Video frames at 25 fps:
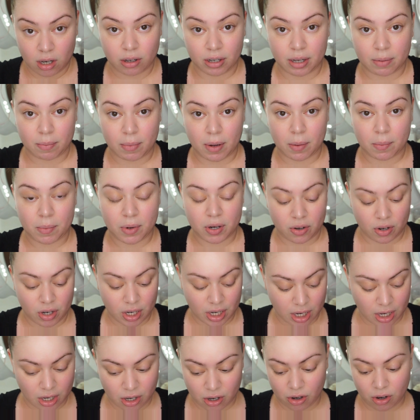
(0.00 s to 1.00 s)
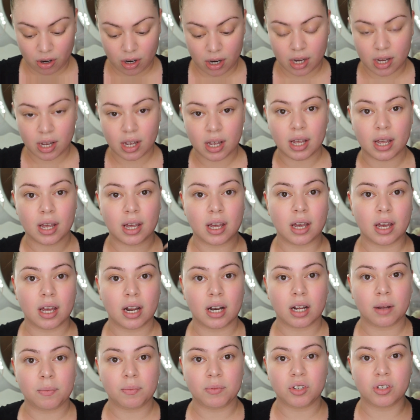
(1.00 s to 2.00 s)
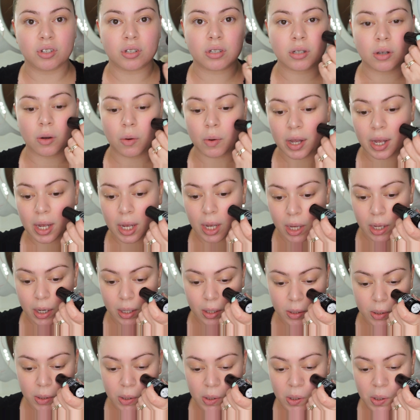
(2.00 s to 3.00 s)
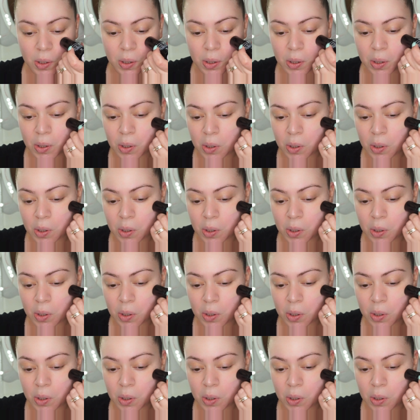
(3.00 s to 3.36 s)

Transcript: look at my mirror here, and let me just go ahead and